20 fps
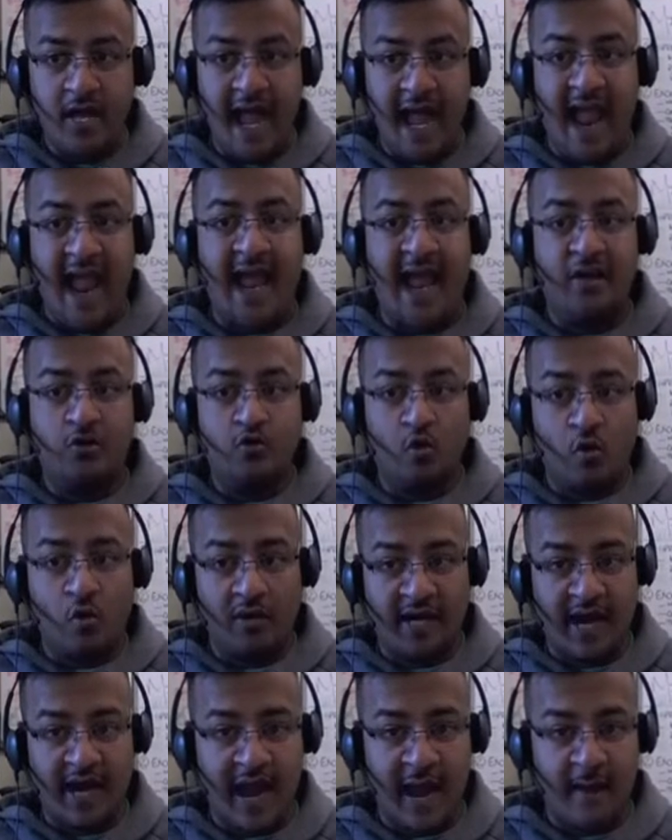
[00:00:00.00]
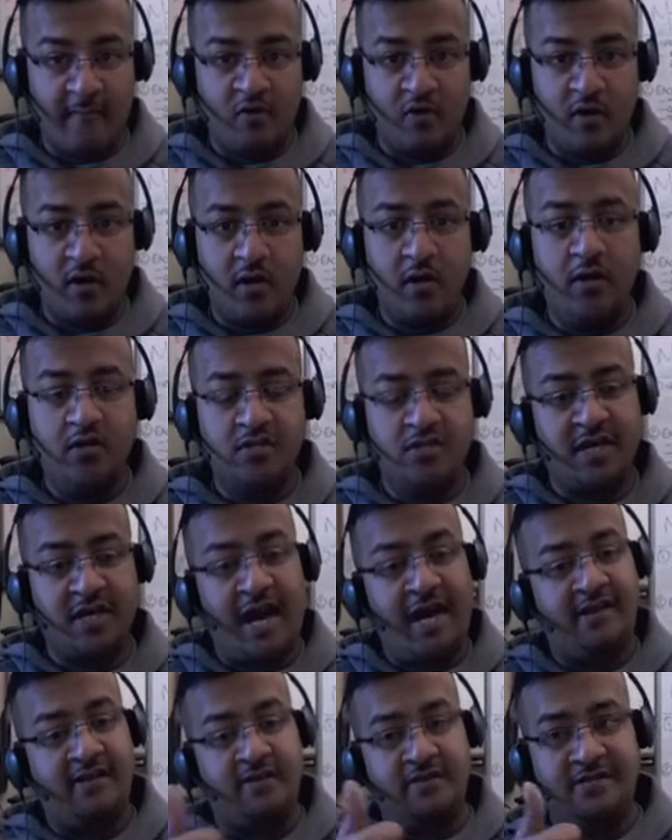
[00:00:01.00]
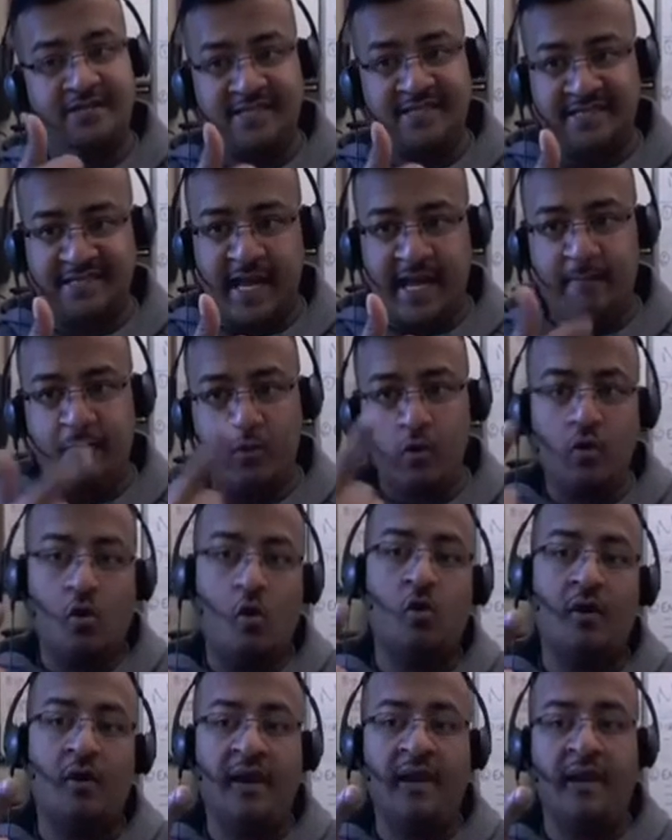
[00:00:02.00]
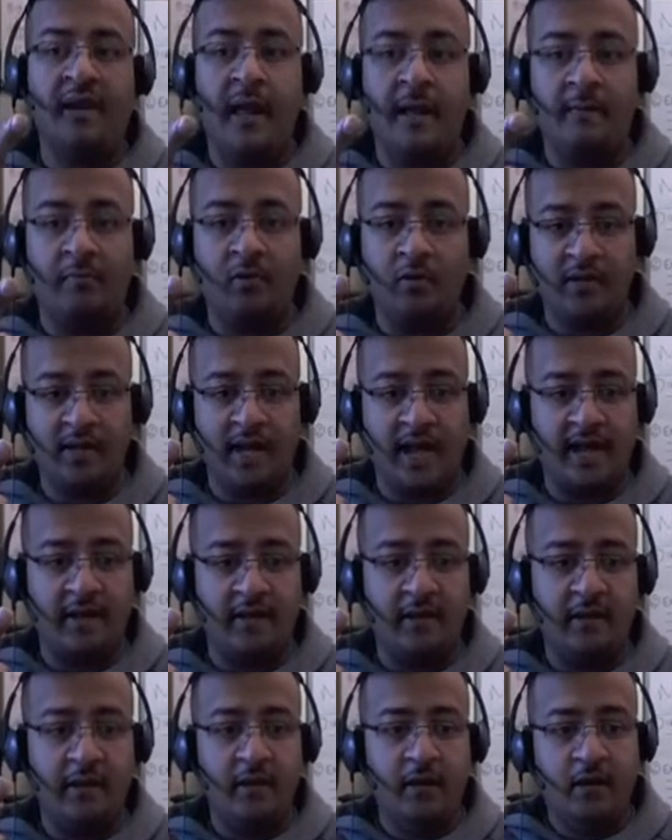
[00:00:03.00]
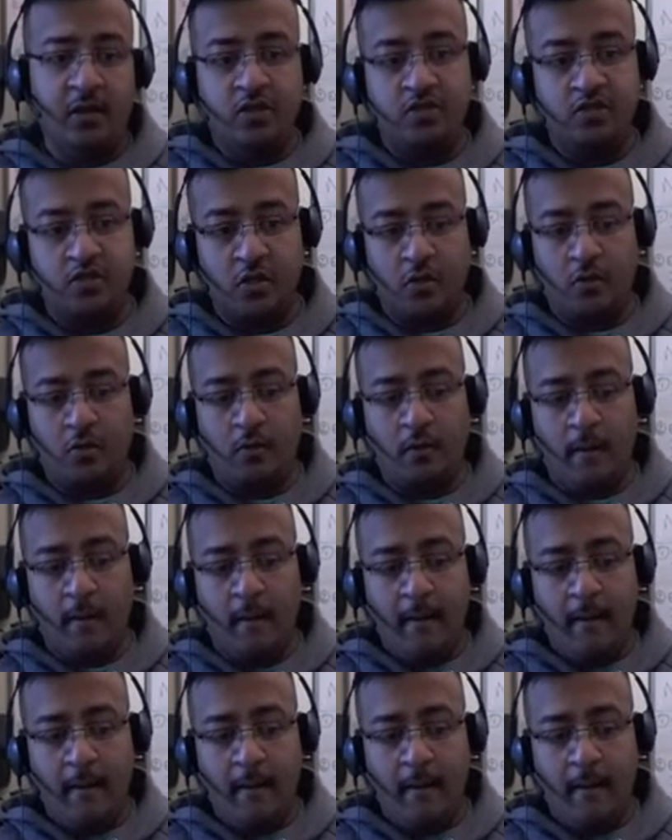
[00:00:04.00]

and or camera to either disable or enable that. So